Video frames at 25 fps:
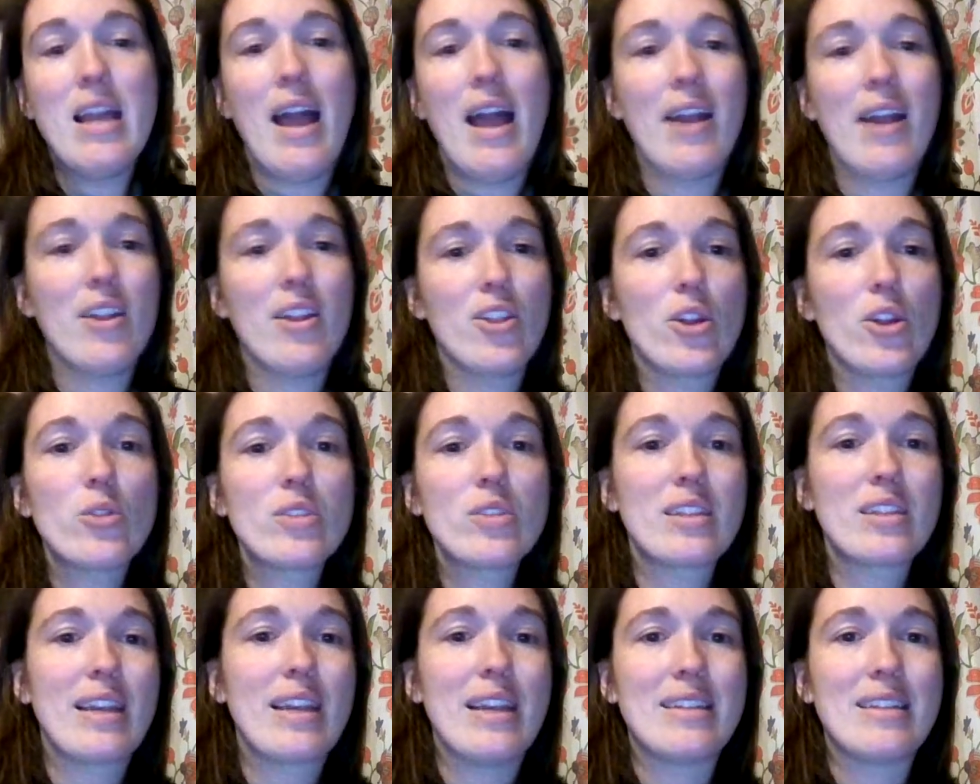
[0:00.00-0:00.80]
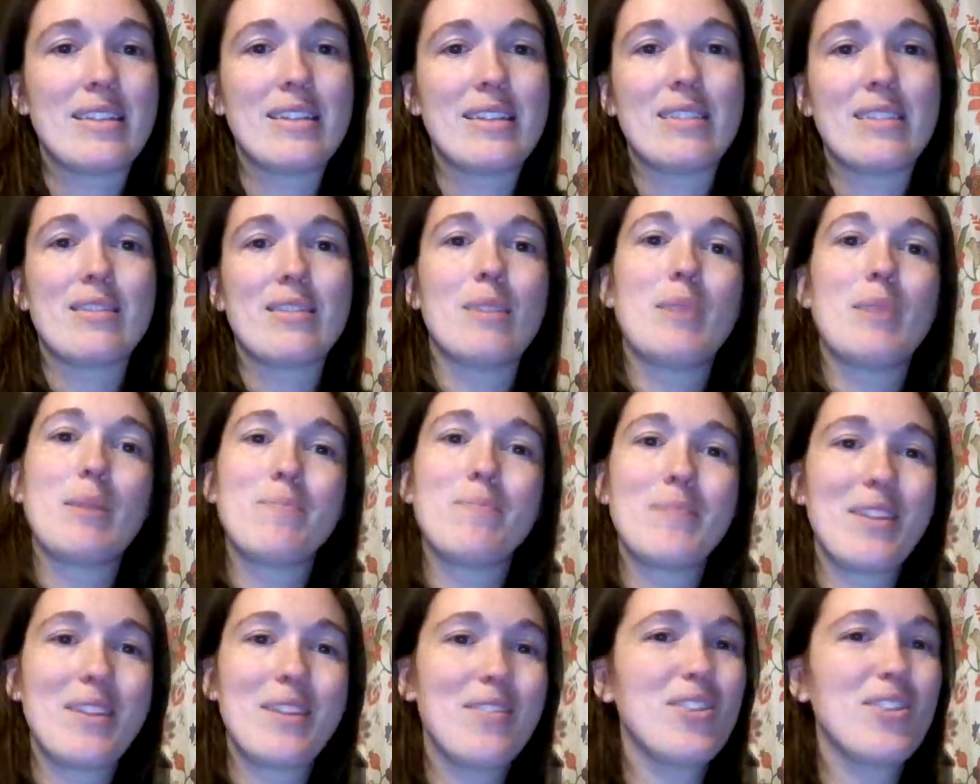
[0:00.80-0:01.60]
And in those cases, I'm
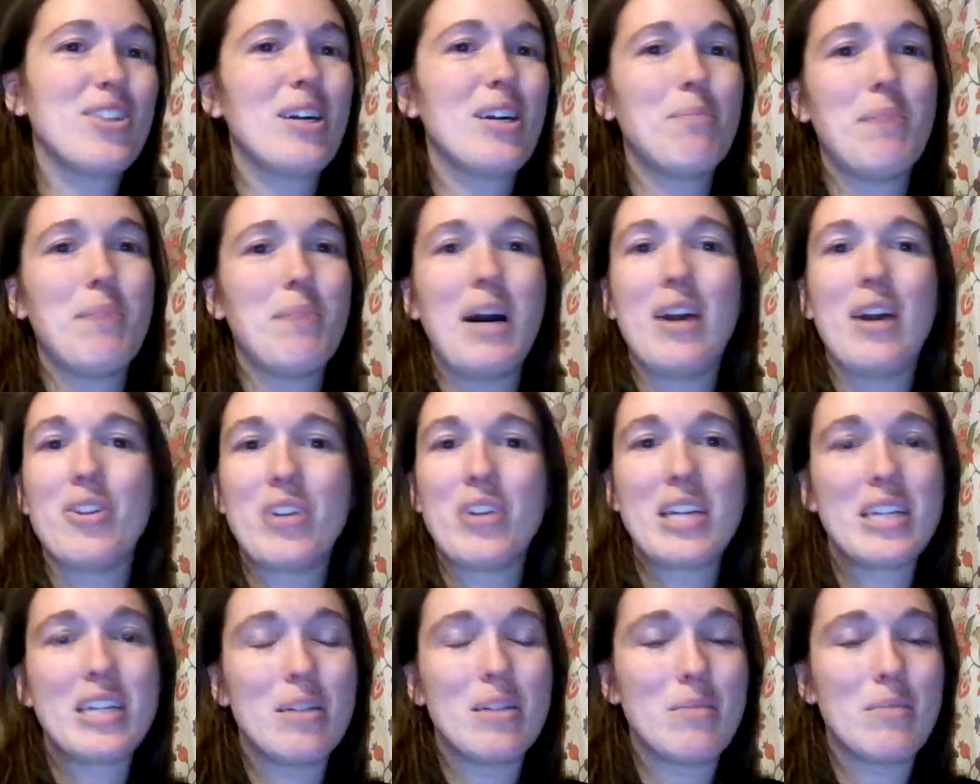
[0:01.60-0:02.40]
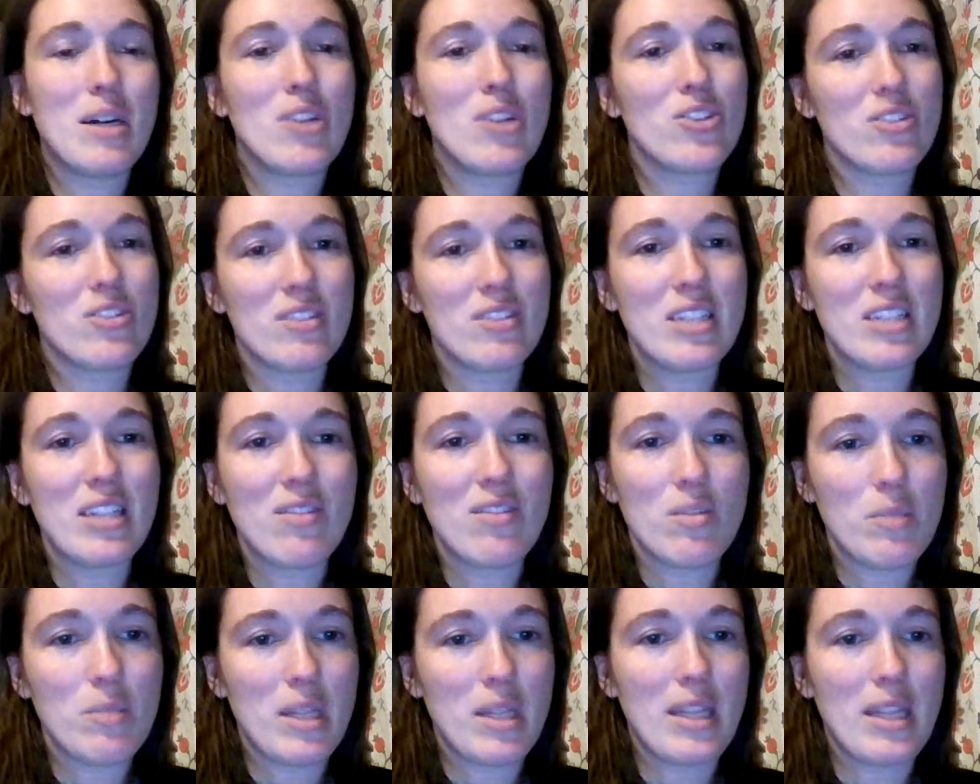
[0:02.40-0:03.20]
like, if they're not bothering them, I'll just
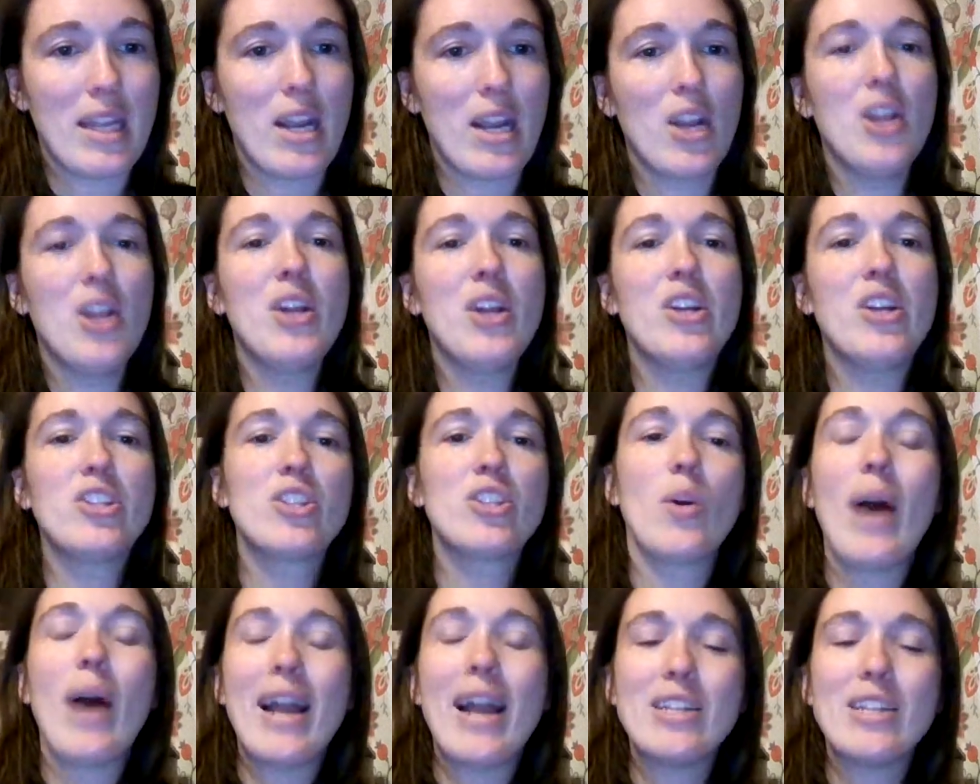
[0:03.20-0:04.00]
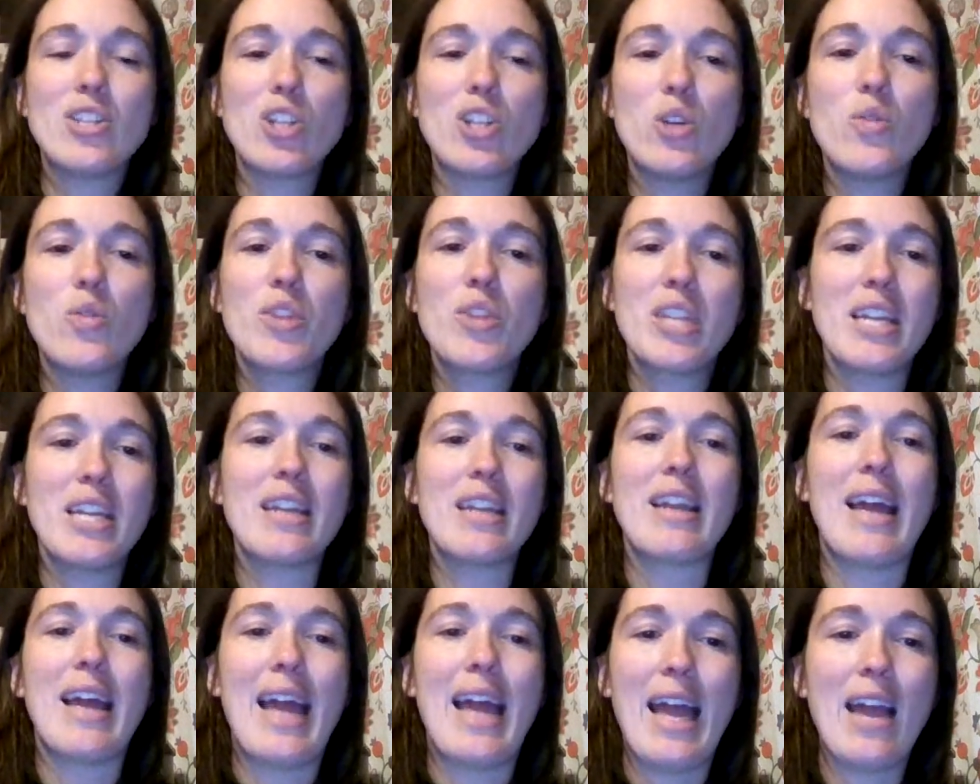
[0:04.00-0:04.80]
leave them in there. So I don't
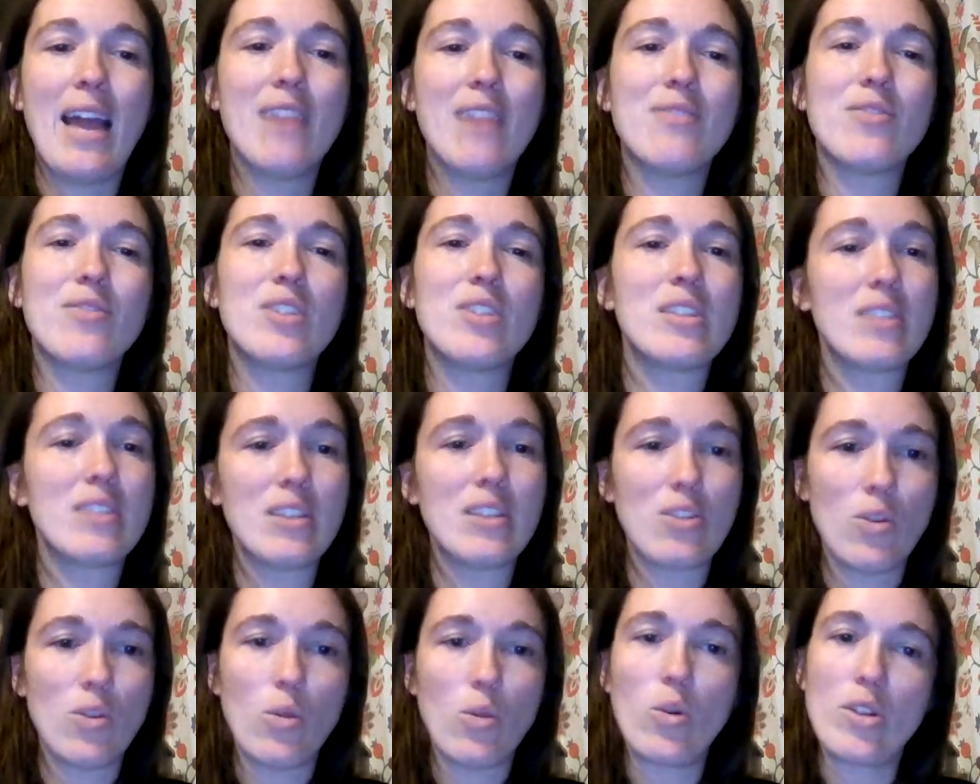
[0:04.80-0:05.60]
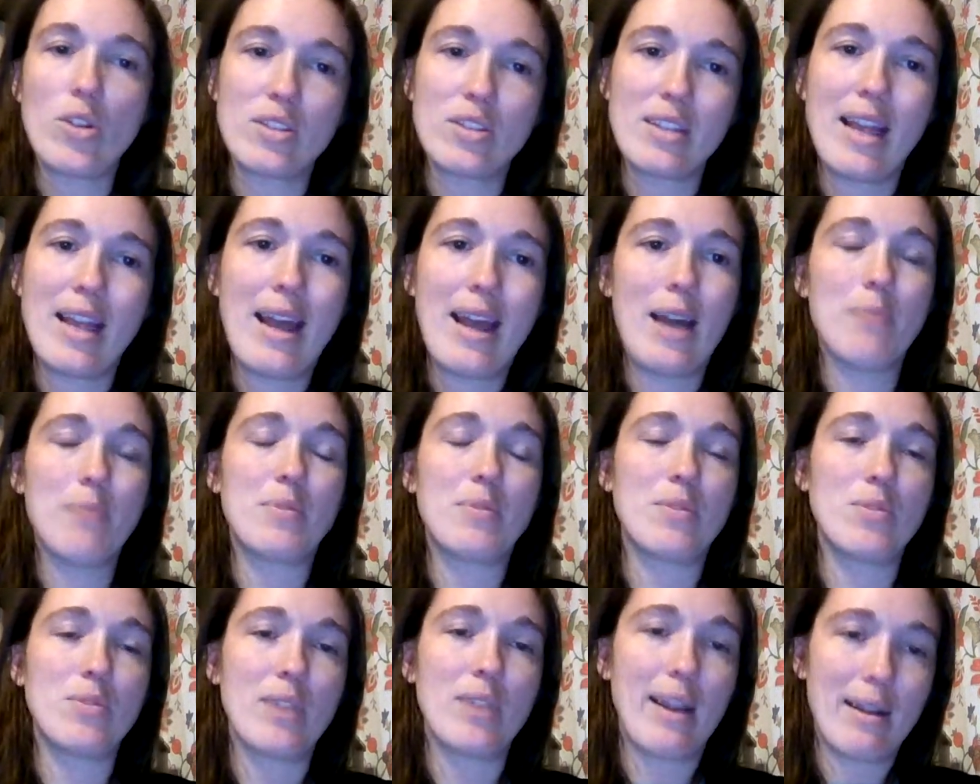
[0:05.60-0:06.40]
think every single horse
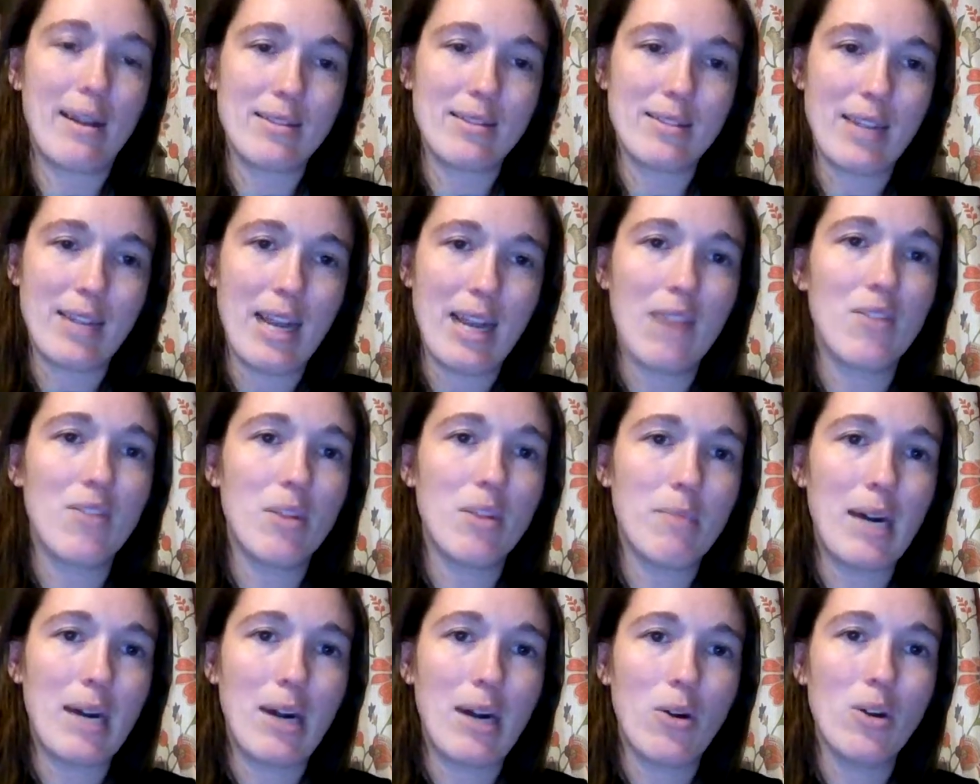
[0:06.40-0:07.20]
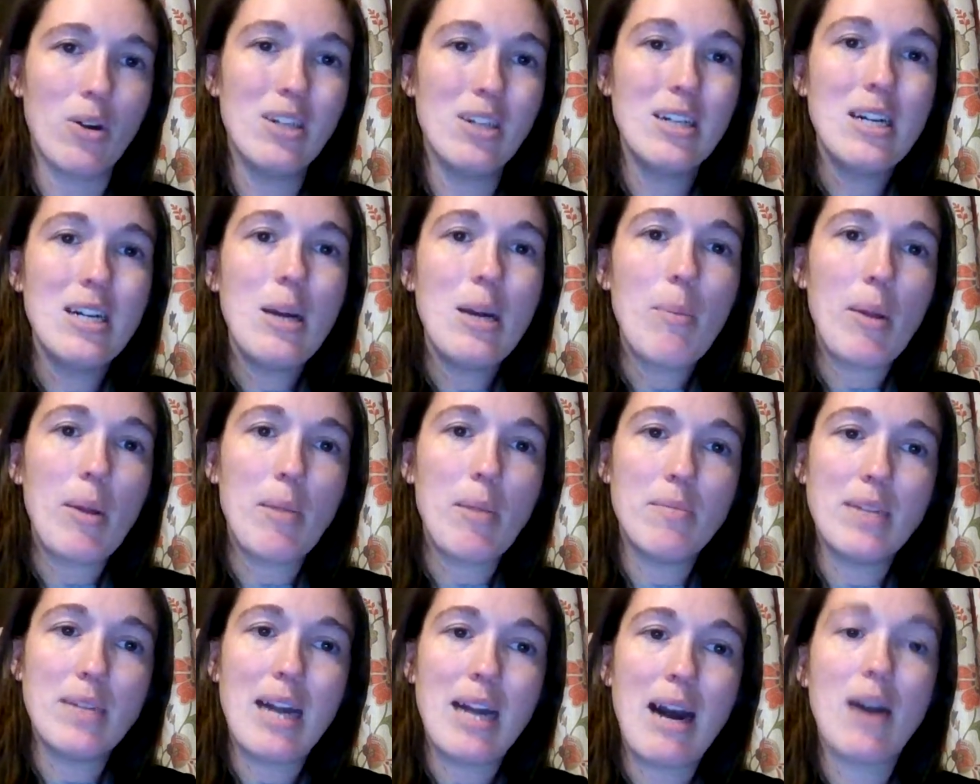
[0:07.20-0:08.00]
absolutely has to have them out, but
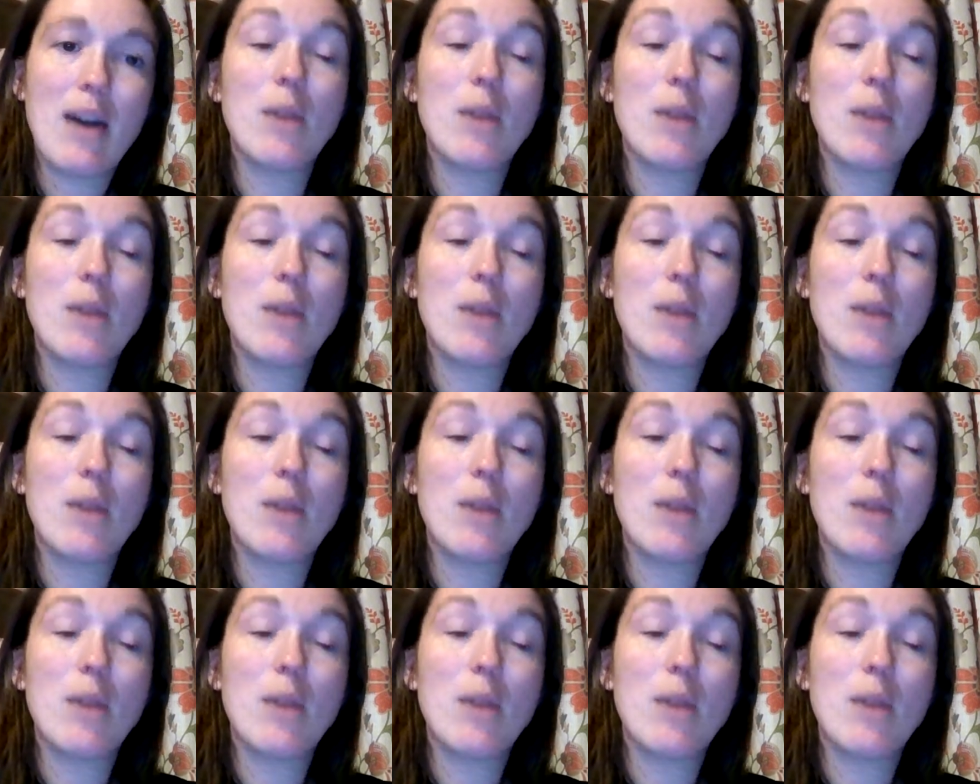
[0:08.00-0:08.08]
I'm